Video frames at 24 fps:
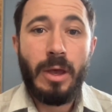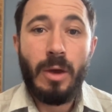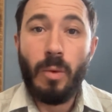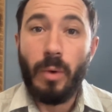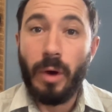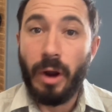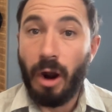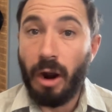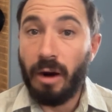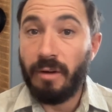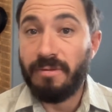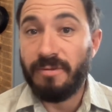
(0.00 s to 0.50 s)

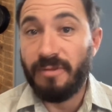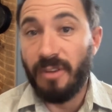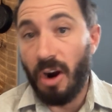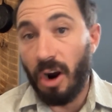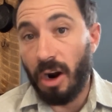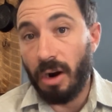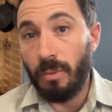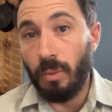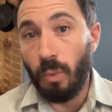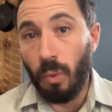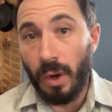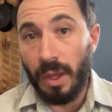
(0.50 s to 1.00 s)
When our
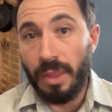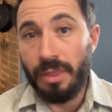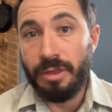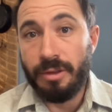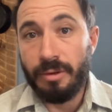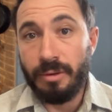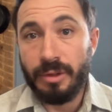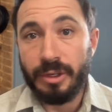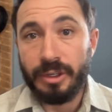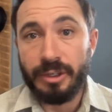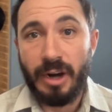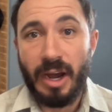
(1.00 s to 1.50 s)
farm went
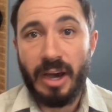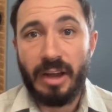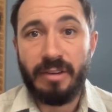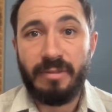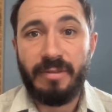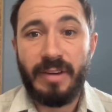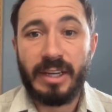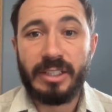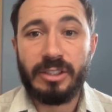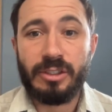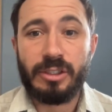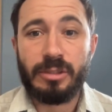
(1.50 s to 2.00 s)
through the drought
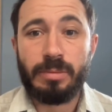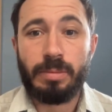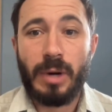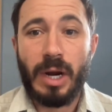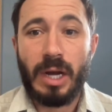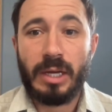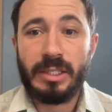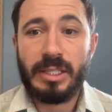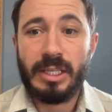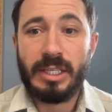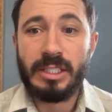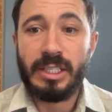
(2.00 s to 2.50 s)
advisors
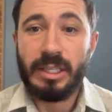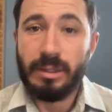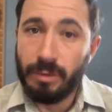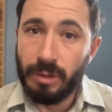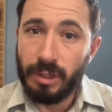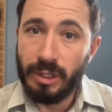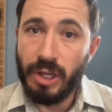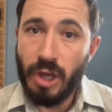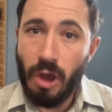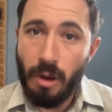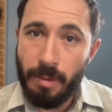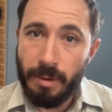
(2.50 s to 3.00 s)
process, it
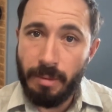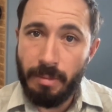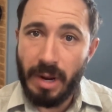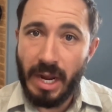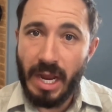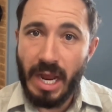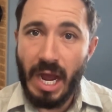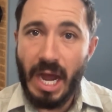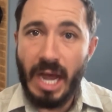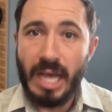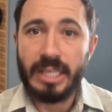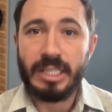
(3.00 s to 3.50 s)
really opened
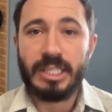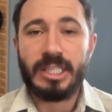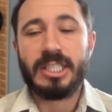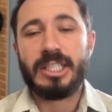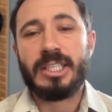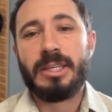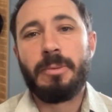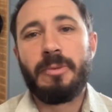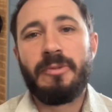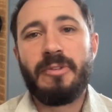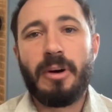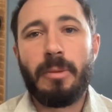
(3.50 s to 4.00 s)
my eyes to
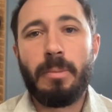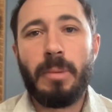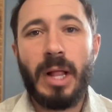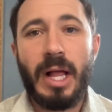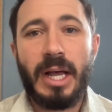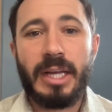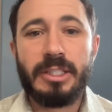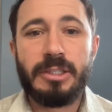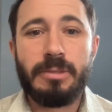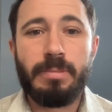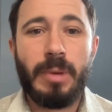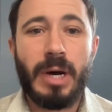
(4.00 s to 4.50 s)
some of our
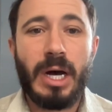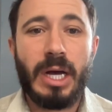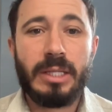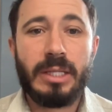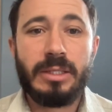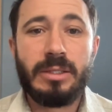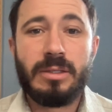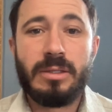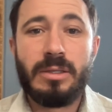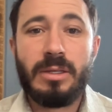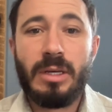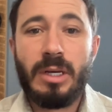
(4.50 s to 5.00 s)
blind
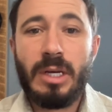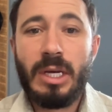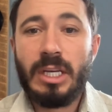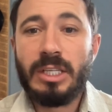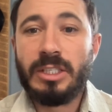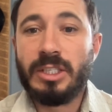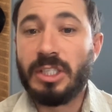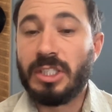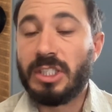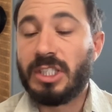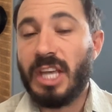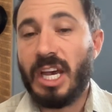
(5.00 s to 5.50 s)
spots.
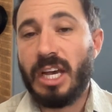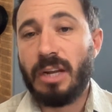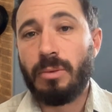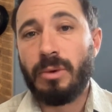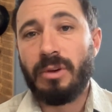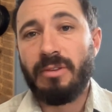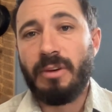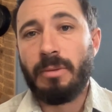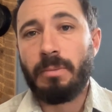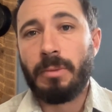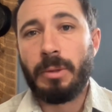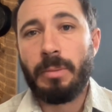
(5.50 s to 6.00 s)
Since then,
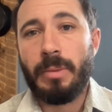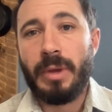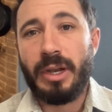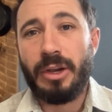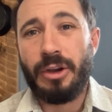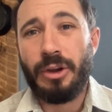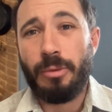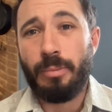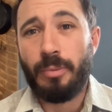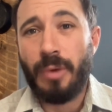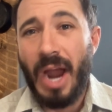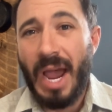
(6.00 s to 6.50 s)
we've implemented
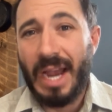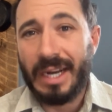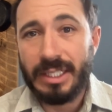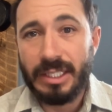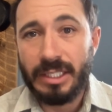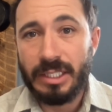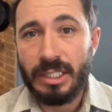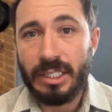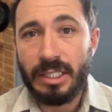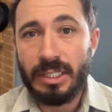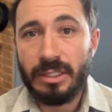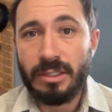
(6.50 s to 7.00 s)
new
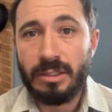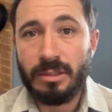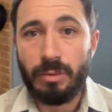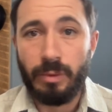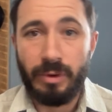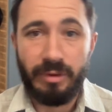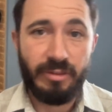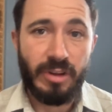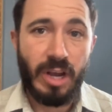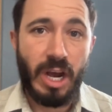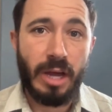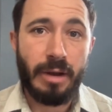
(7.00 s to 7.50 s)
practices,
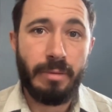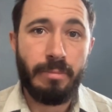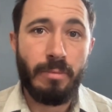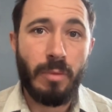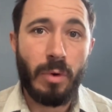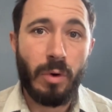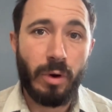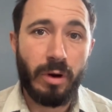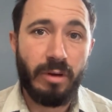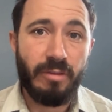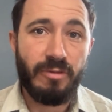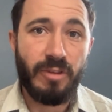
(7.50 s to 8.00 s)
we've gotten
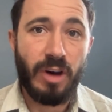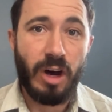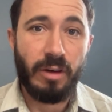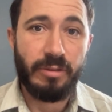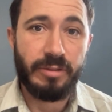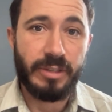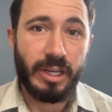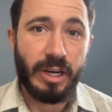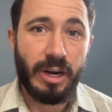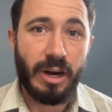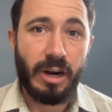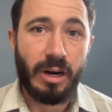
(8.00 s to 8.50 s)
more
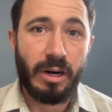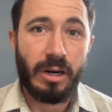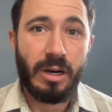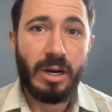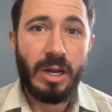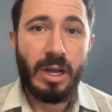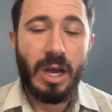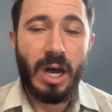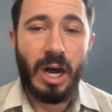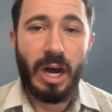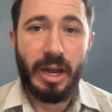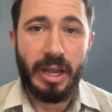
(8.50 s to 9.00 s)
involved in our
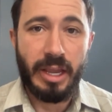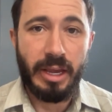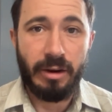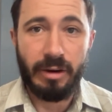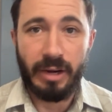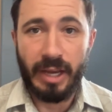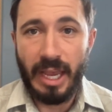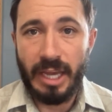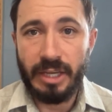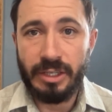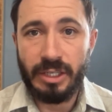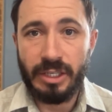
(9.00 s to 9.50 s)
uh,
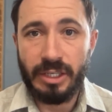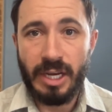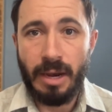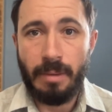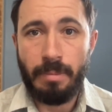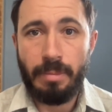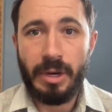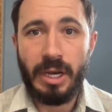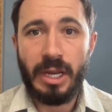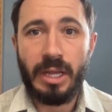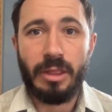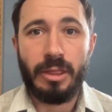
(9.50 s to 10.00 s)
irrigation
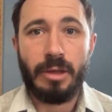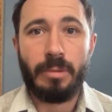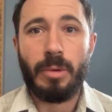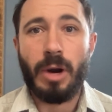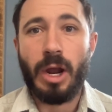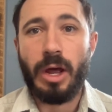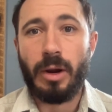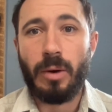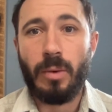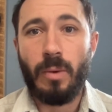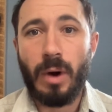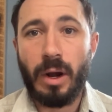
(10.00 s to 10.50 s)
company and the
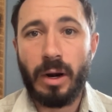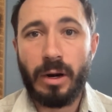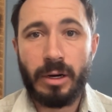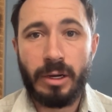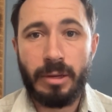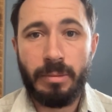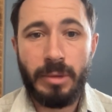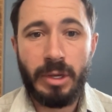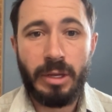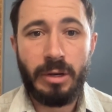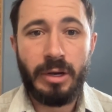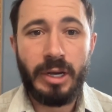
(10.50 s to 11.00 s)
broader water
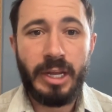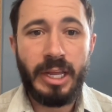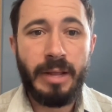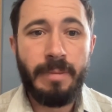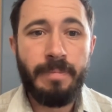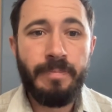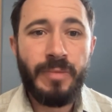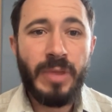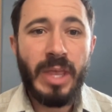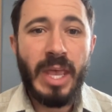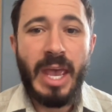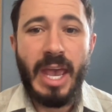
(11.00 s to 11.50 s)
community,
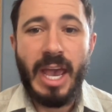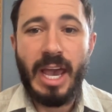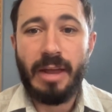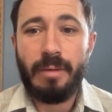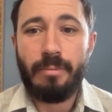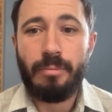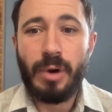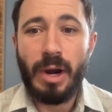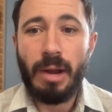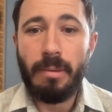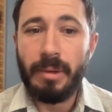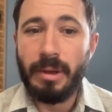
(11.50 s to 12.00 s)

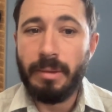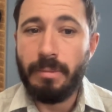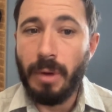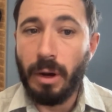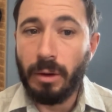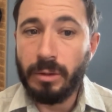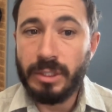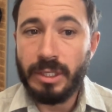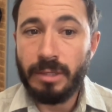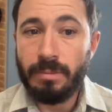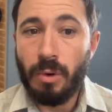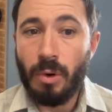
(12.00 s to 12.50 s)
and probably
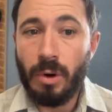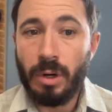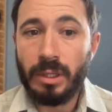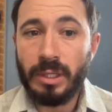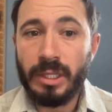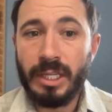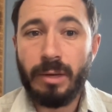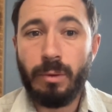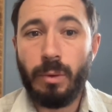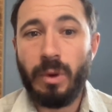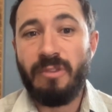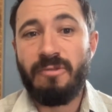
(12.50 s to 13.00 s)
most
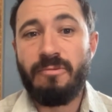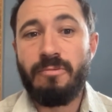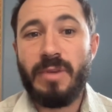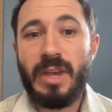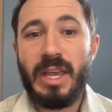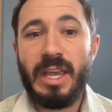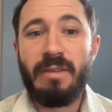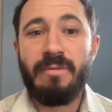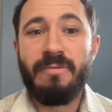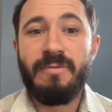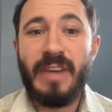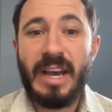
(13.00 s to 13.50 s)
importantly, we've
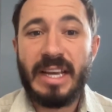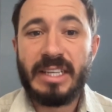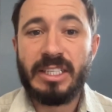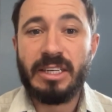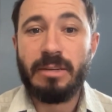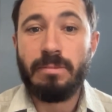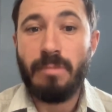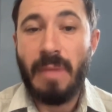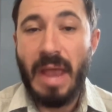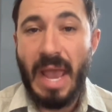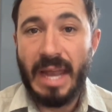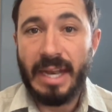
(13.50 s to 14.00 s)

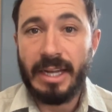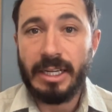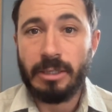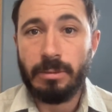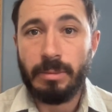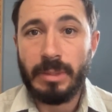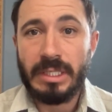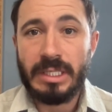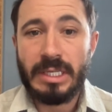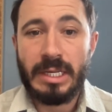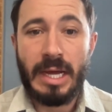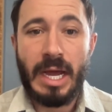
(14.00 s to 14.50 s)
invested
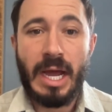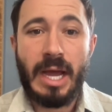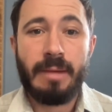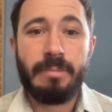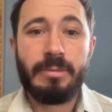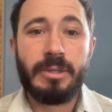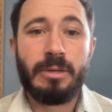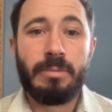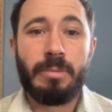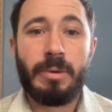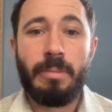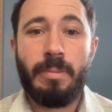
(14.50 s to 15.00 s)
management
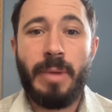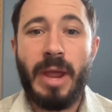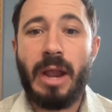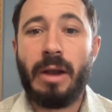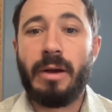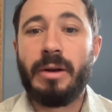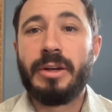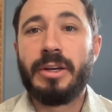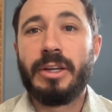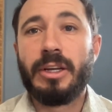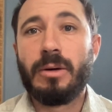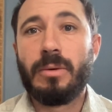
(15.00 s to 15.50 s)
time to
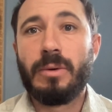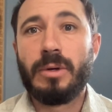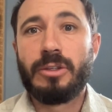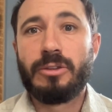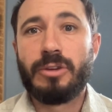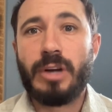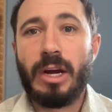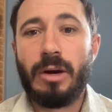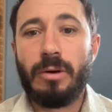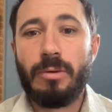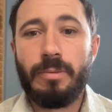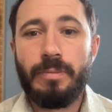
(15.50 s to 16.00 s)
prepare and deal with
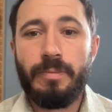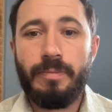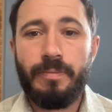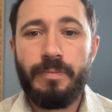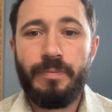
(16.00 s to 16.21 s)
drought.